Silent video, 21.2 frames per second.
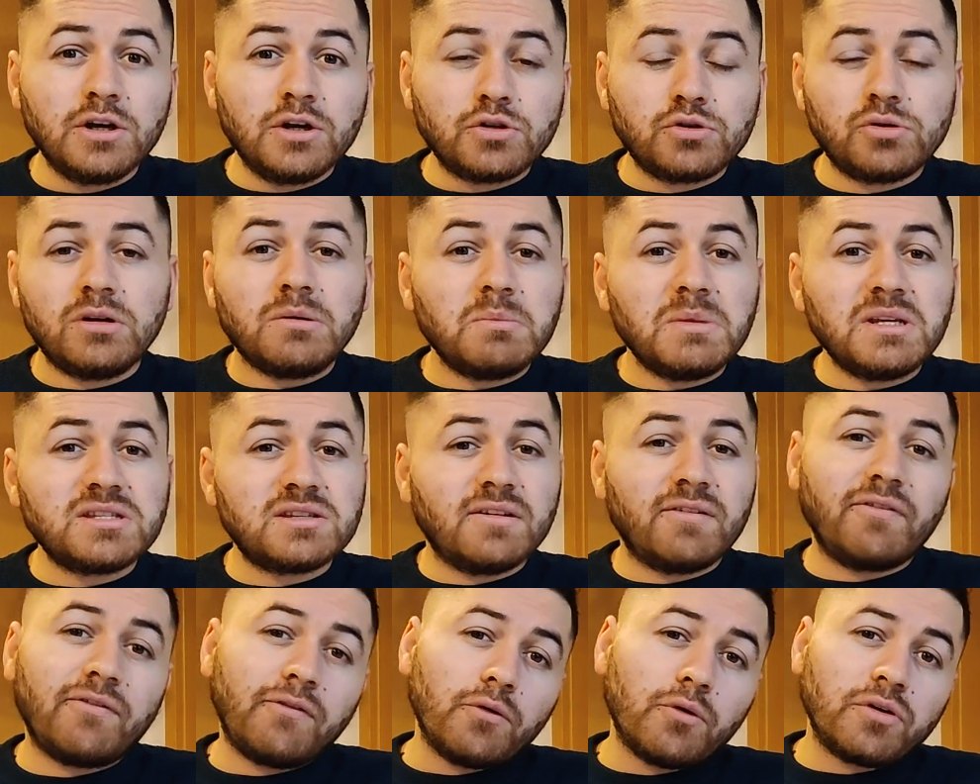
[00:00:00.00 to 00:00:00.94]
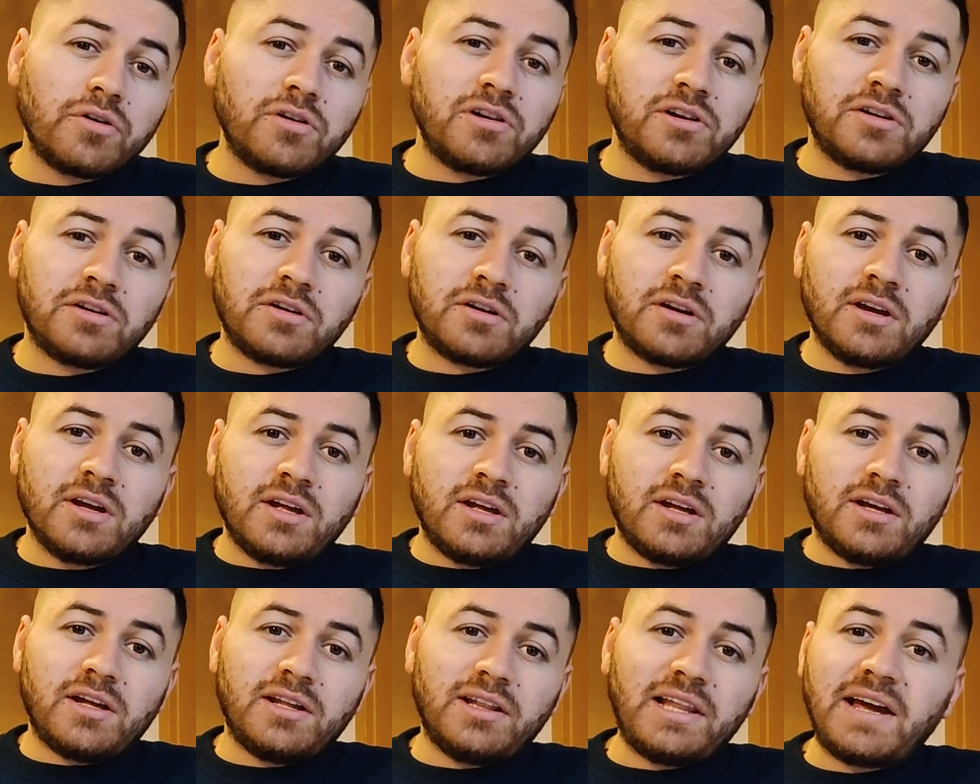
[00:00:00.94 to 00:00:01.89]
So it means a 4-year
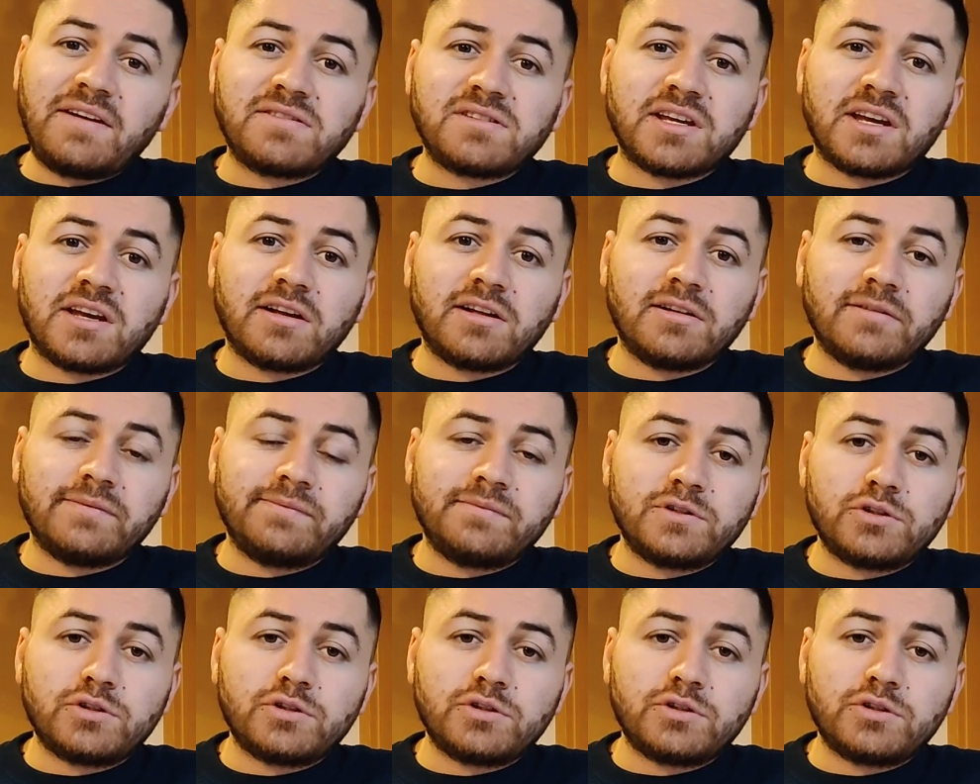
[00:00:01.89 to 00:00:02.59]
life cycle.